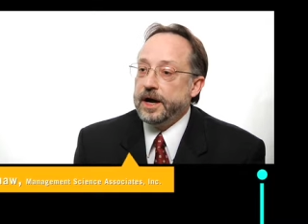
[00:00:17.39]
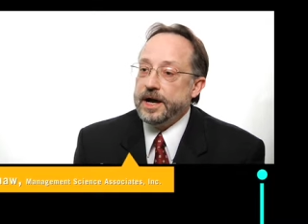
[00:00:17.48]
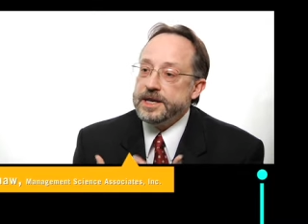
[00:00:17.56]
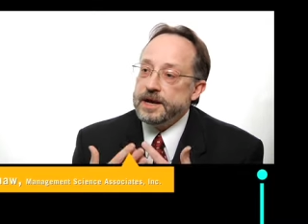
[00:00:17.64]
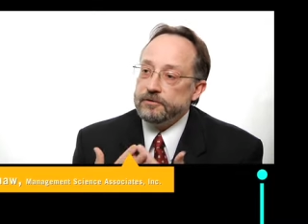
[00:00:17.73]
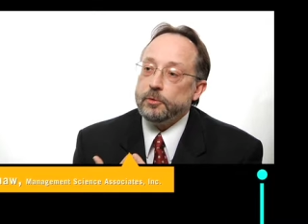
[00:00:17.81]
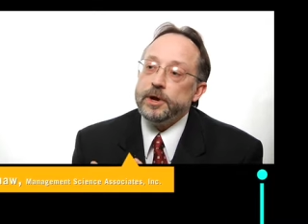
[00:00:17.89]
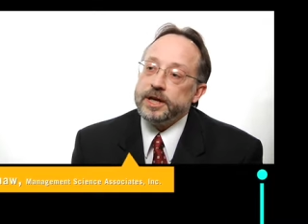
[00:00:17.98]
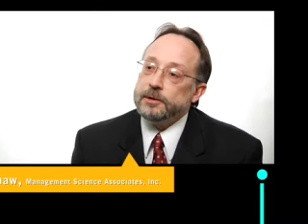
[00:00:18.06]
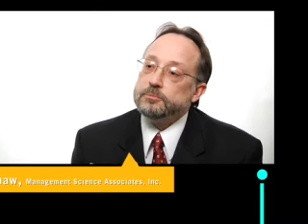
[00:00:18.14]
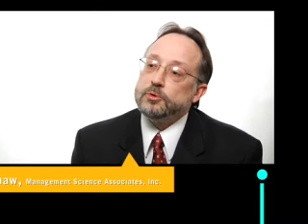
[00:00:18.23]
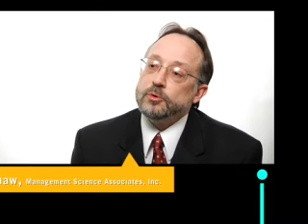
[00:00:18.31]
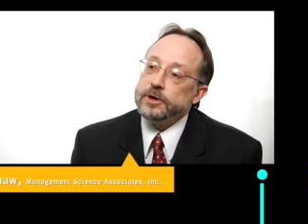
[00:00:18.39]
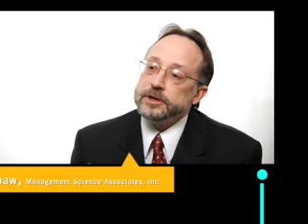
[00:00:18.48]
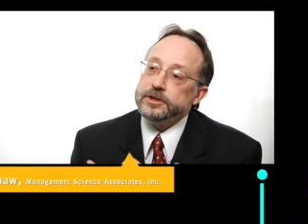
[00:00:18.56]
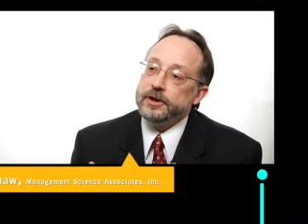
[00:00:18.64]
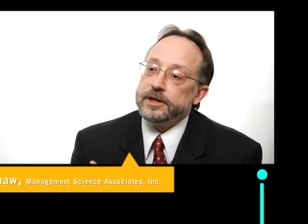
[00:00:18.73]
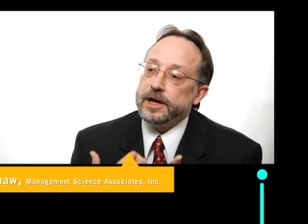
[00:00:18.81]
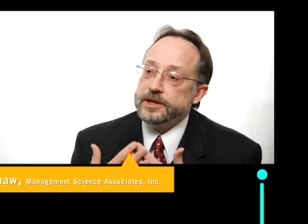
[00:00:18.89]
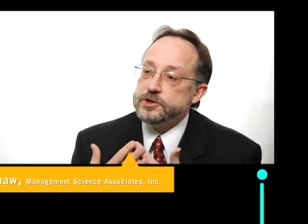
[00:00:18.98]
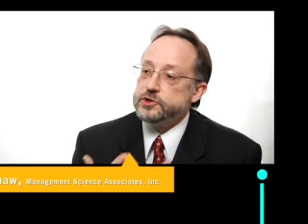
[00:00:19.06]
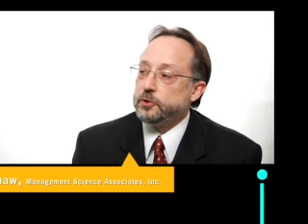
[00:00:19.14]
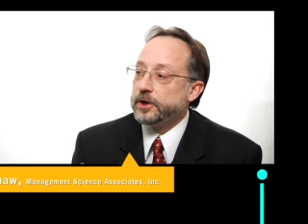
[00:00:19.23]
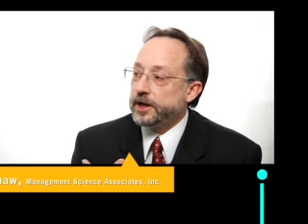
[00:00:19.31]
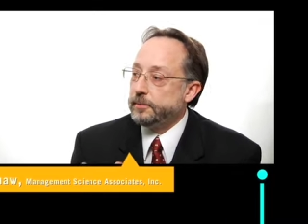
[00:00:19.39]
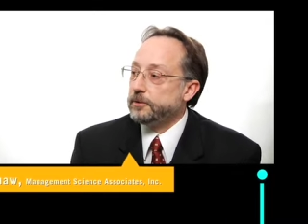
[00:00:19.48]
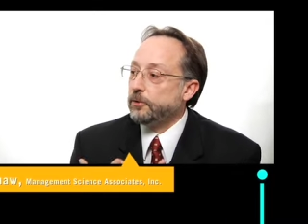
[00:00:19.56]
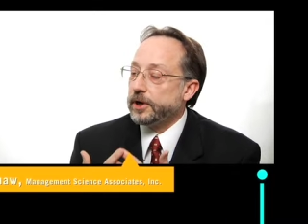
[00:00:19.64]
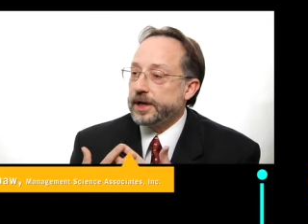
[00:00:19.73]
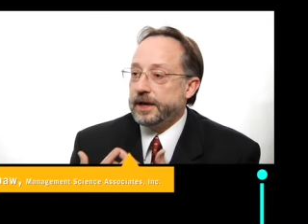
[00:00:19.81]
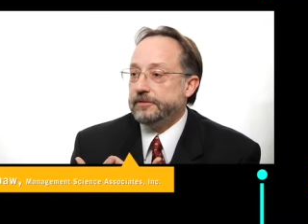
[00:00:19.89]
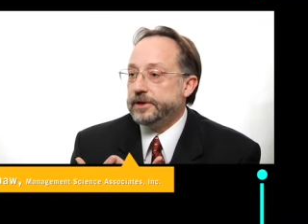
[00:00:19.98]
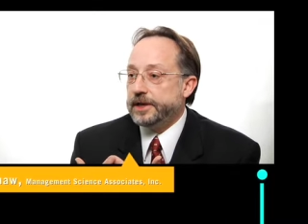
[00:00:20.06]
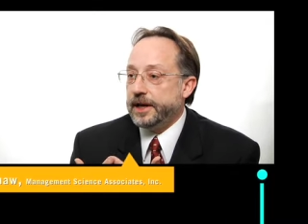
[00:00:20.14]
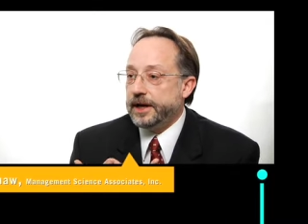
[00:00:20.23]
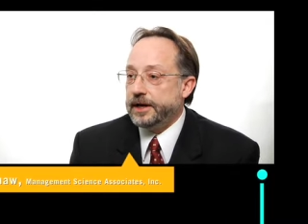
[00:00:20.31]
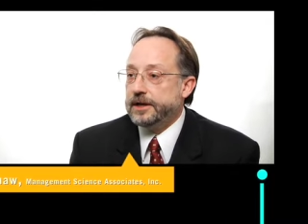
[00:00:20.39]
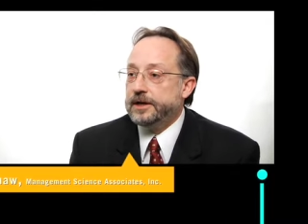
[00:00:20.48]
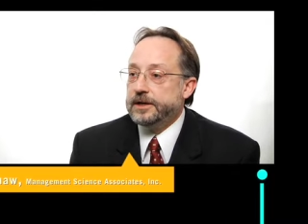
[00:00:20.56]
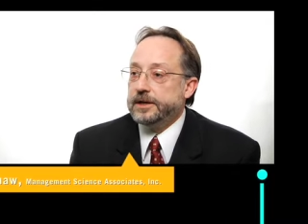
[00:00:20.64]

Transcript: I never wake up bored. You know, I enjoy coming to work every day.